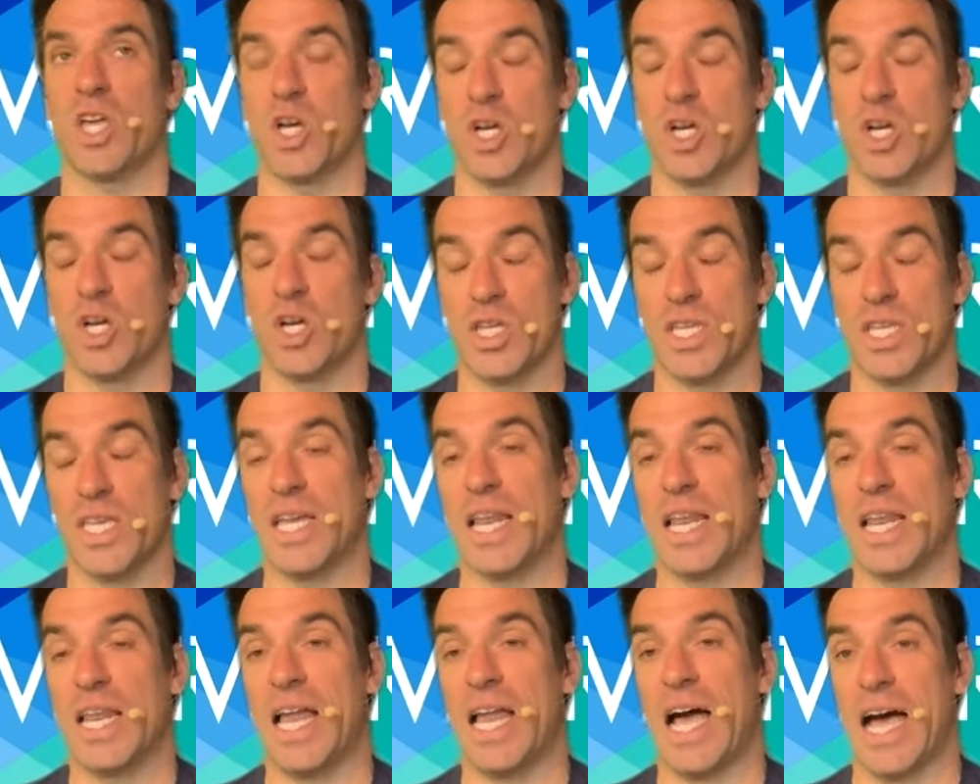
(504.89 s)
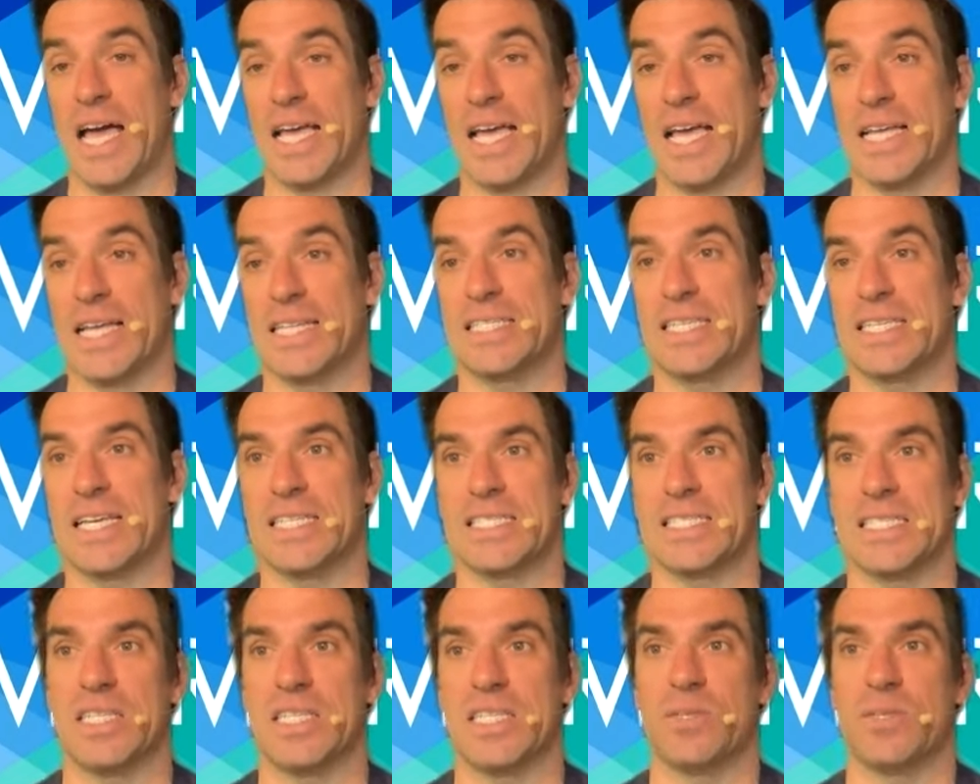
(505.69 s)
It could get high
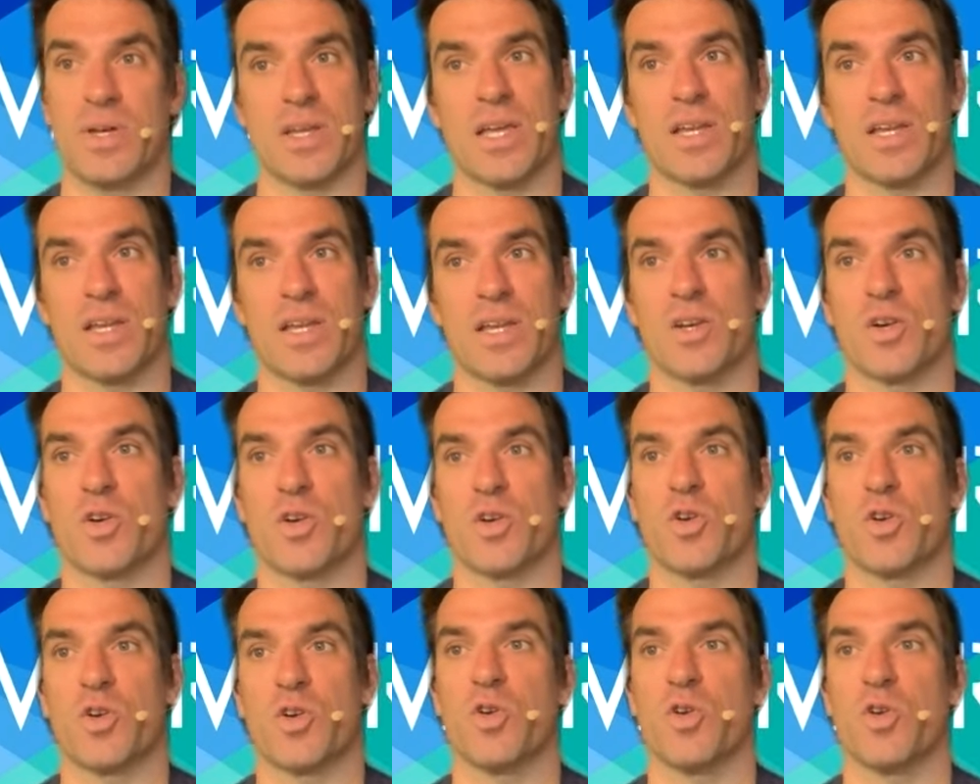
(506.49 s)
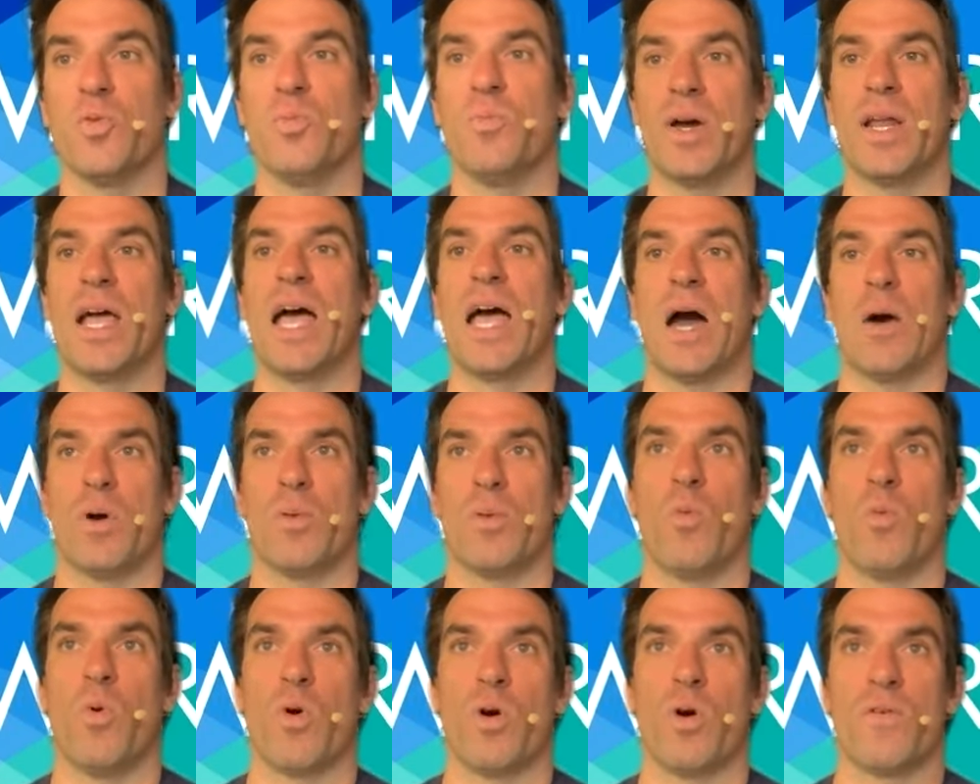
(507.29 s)
intensity depending on your group, but
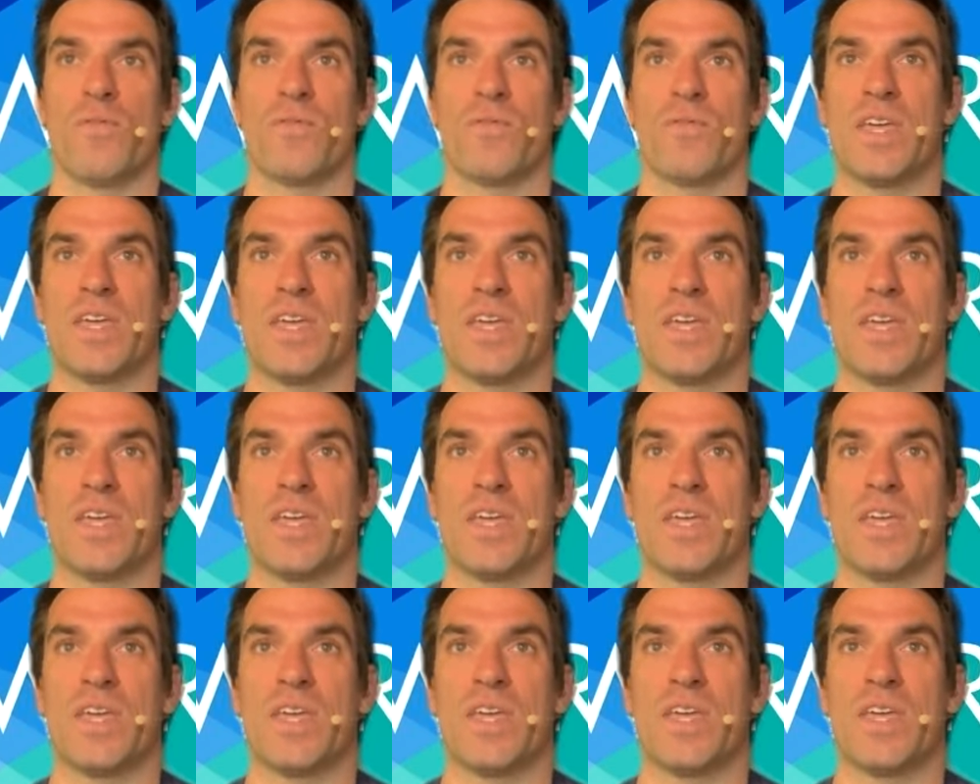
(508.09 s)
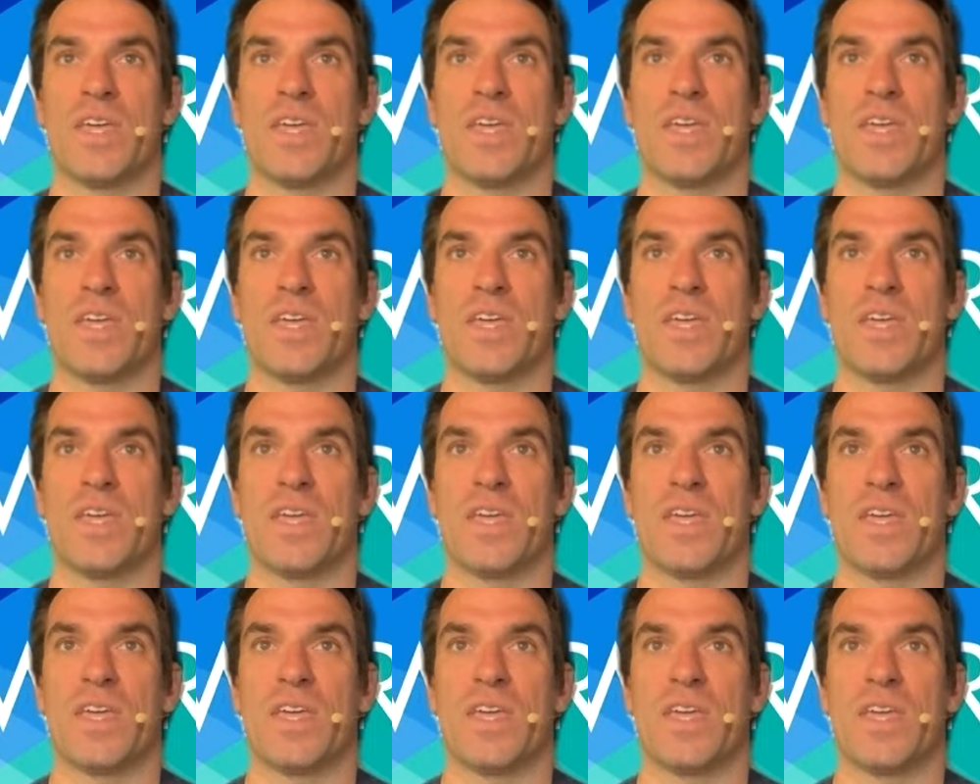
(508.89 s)
I want more of getting the volume
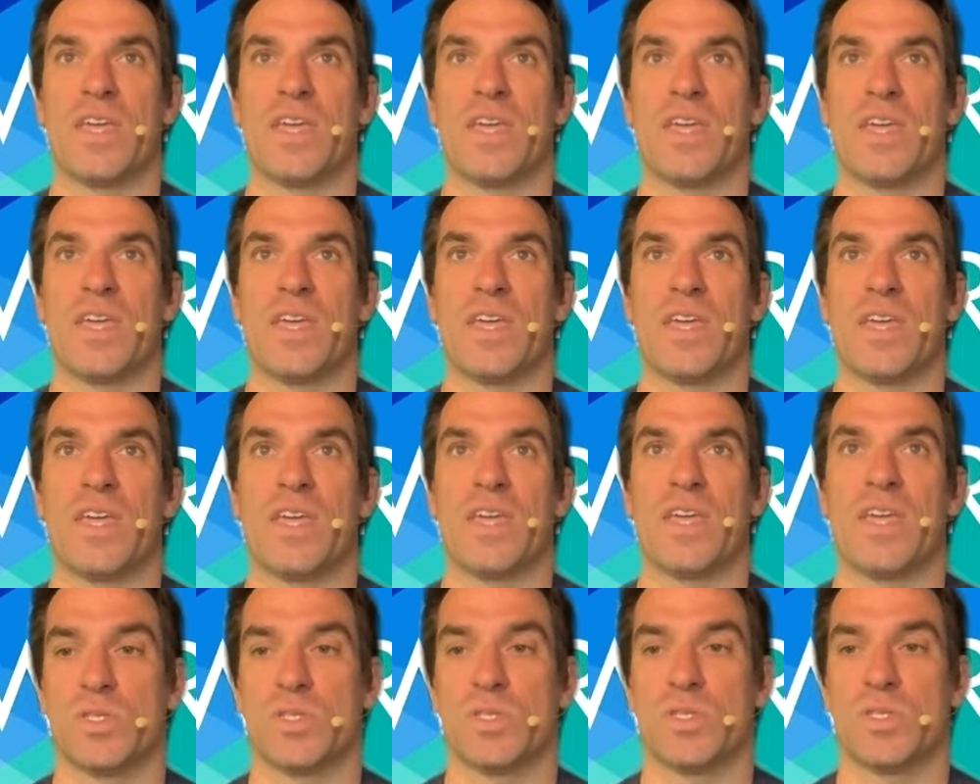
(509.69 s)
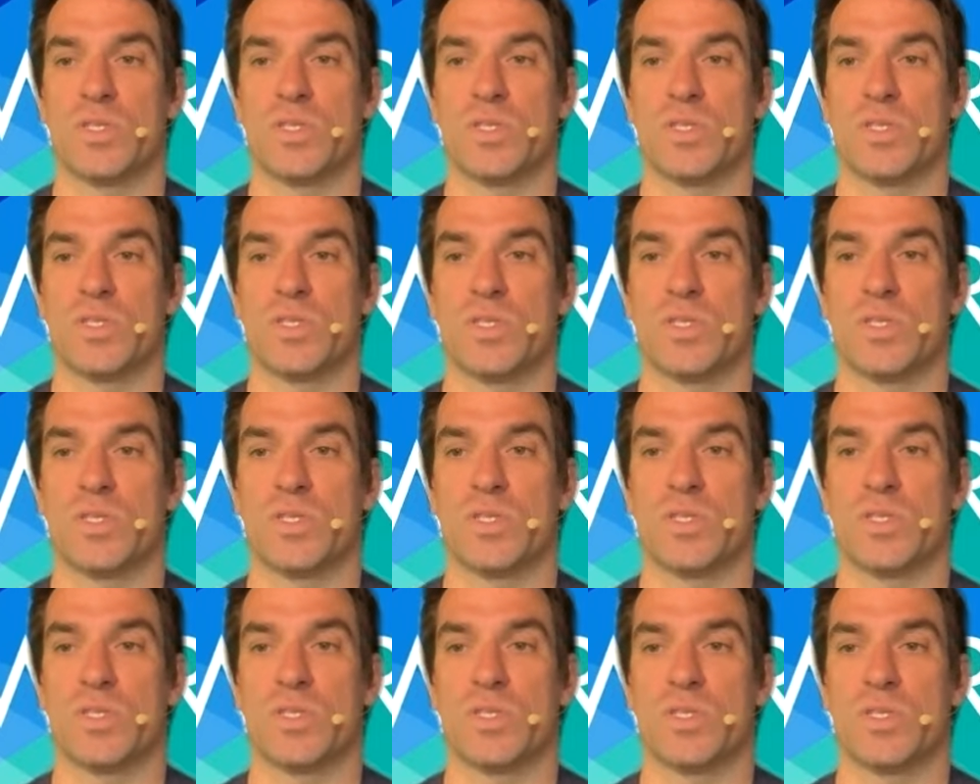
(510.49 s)
in as opposed to
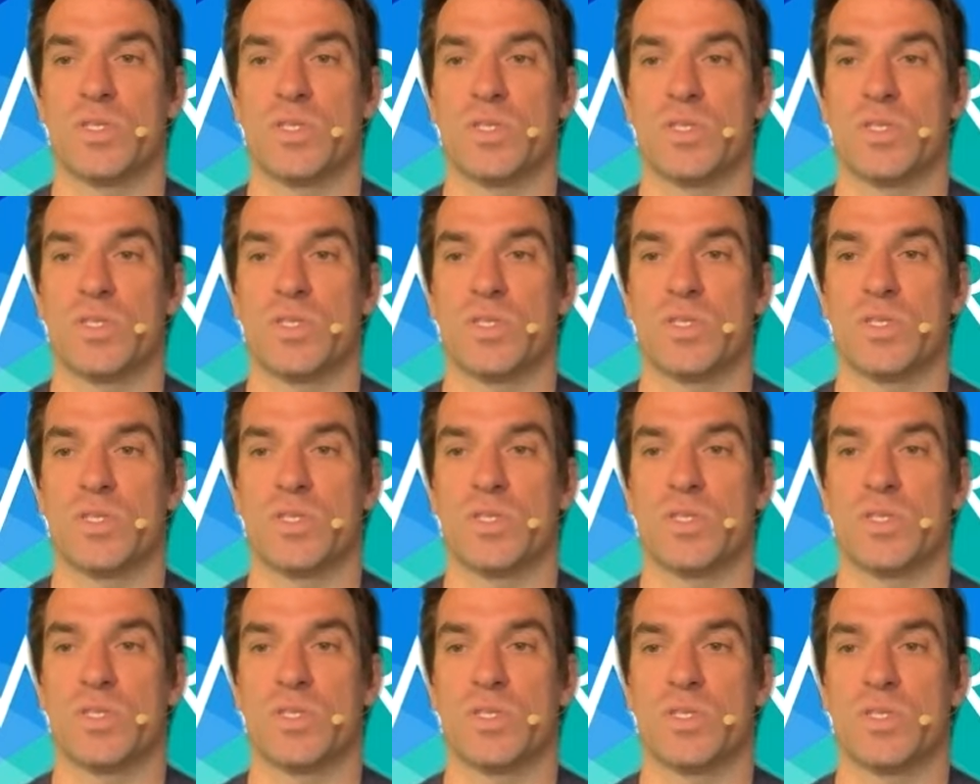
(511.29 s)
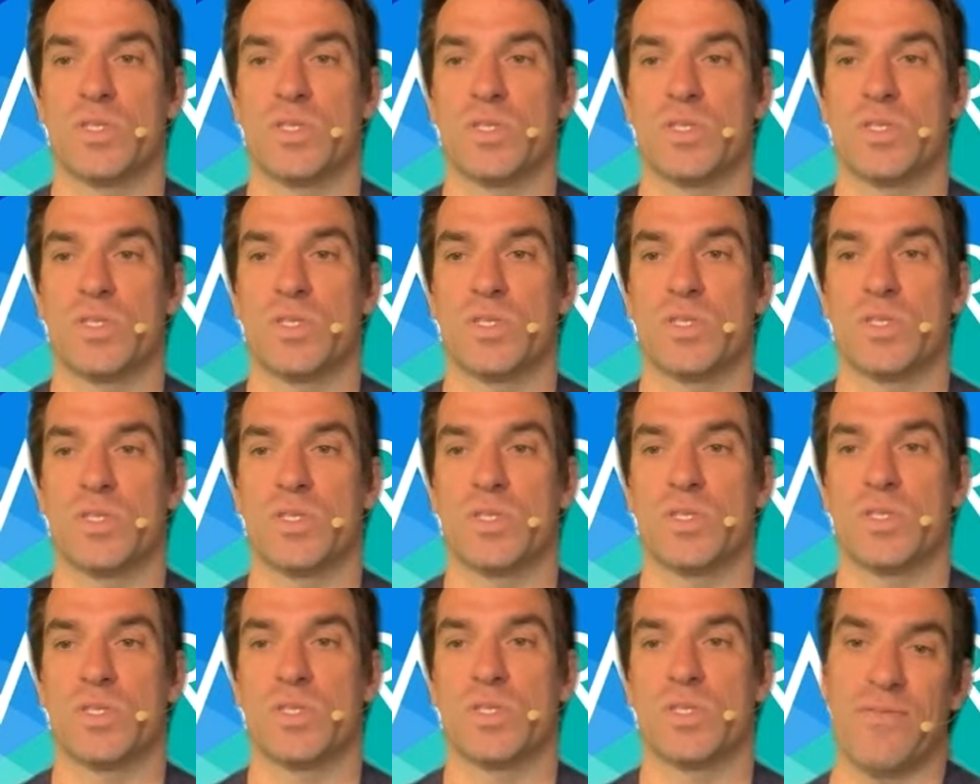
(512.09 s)
getting the high-end
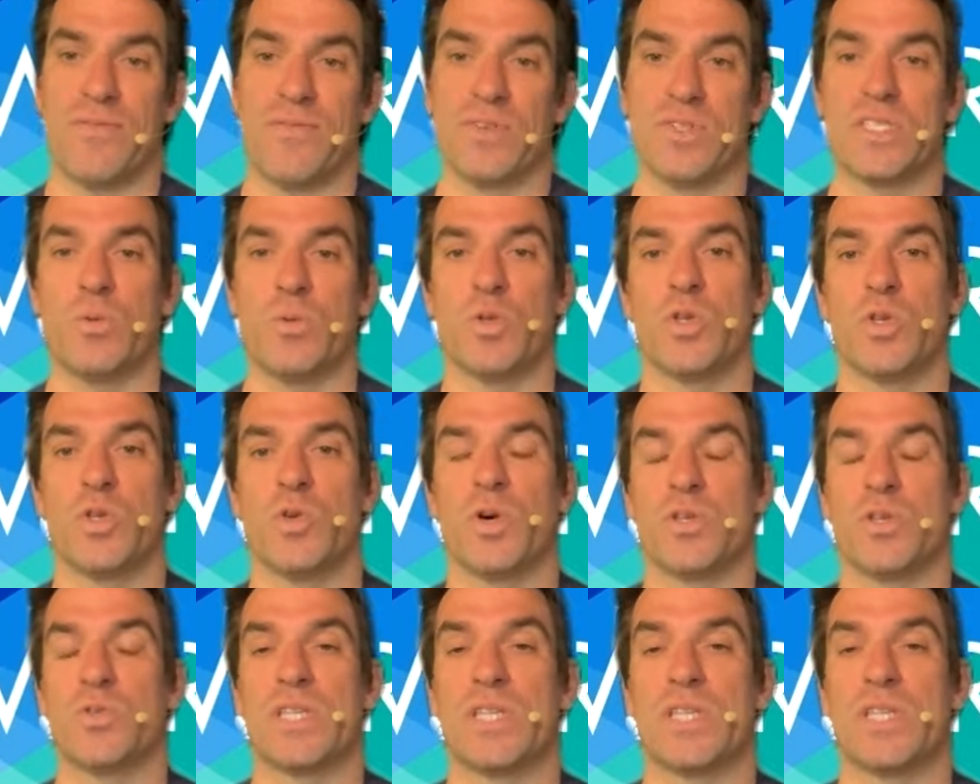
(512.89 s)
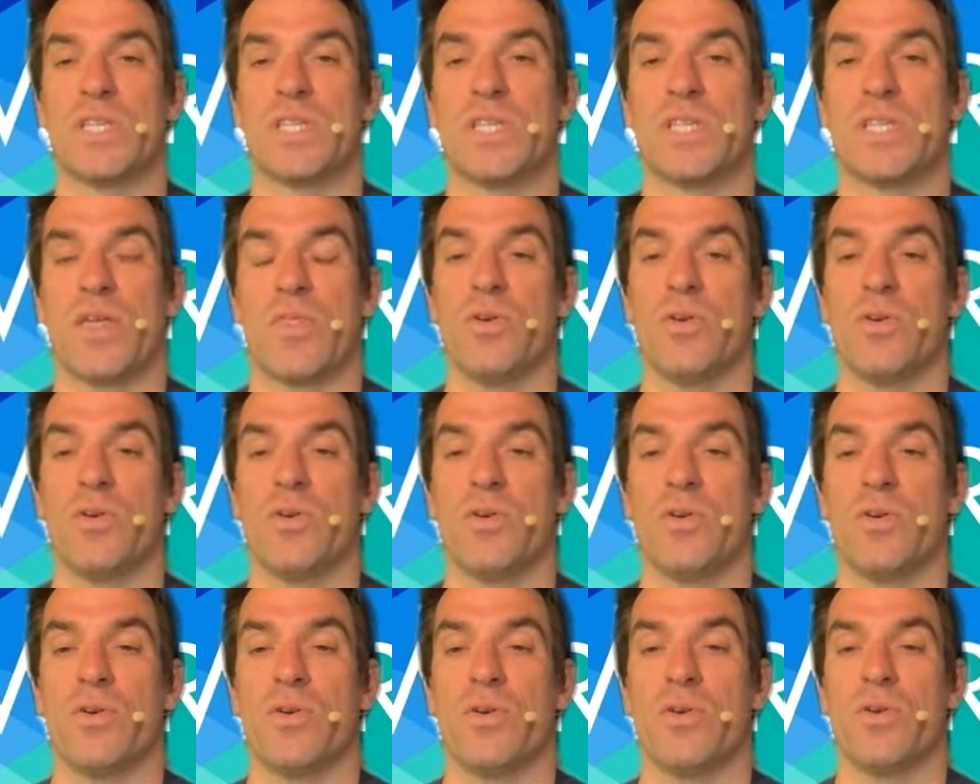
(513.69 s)
intensity efforts that we do on Tuesday
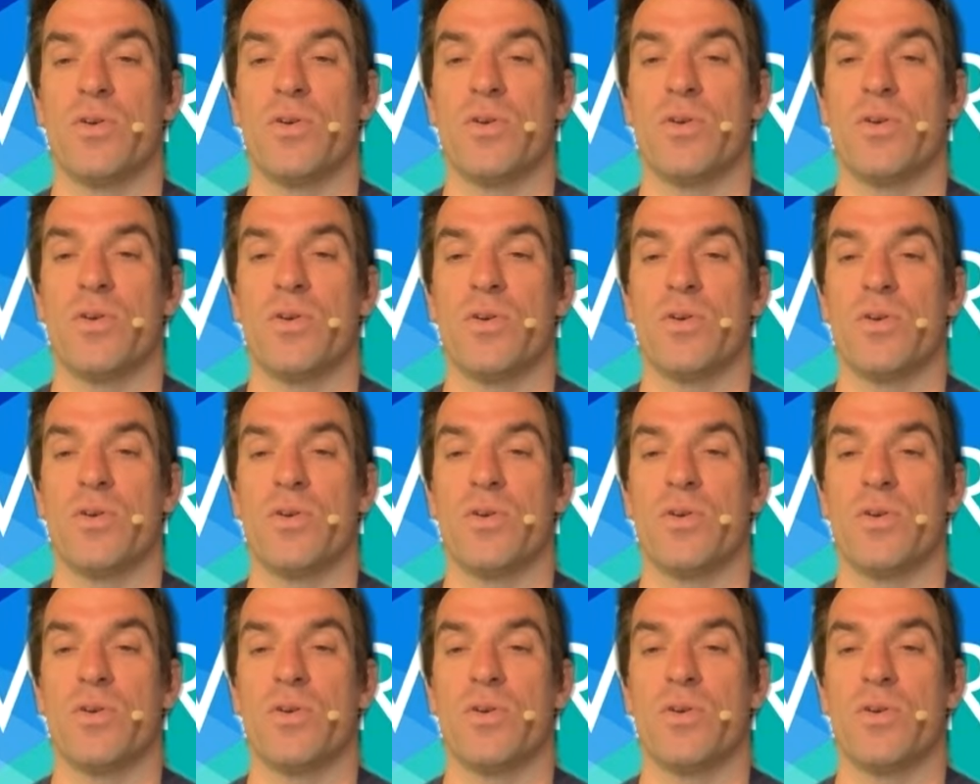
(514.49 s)
and Thursday.